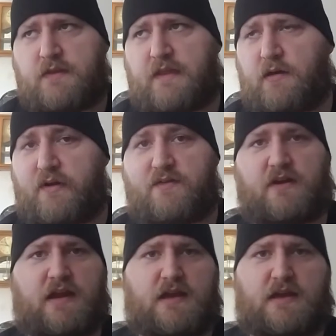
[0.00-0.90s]
That way, if
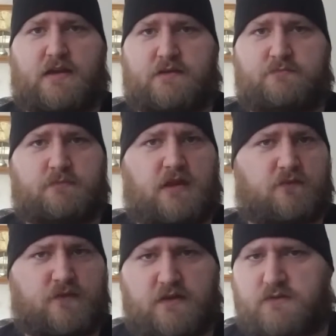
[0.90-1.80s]
I had
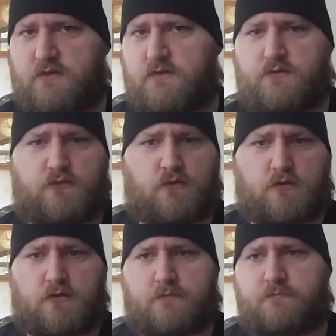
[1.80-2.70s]
investors
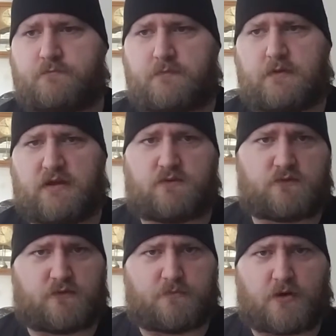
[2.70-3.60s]
or
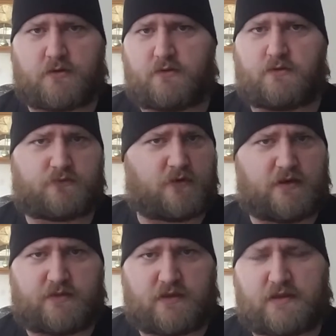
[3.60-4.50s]
interested partners or
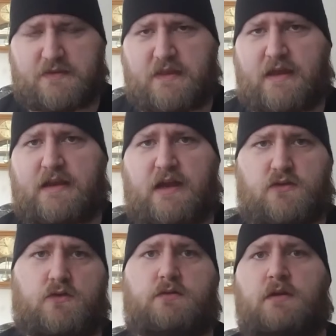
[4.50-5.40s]
anything like that, I
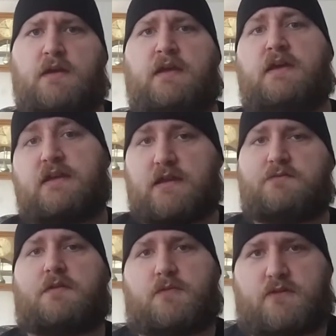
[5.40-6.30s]
could
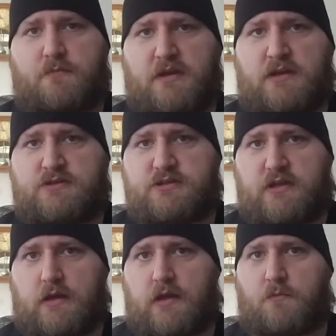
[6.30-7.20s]
give them a speech
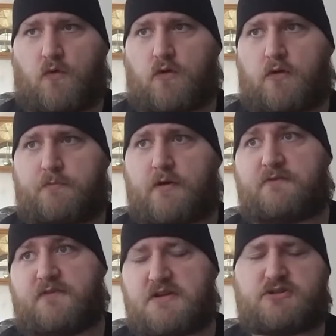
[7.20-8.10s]
in a more
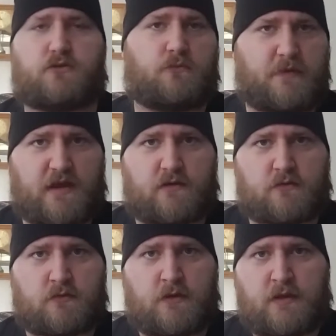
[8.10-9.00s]
professional
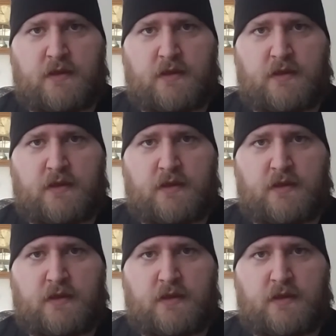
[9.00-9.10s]
manner.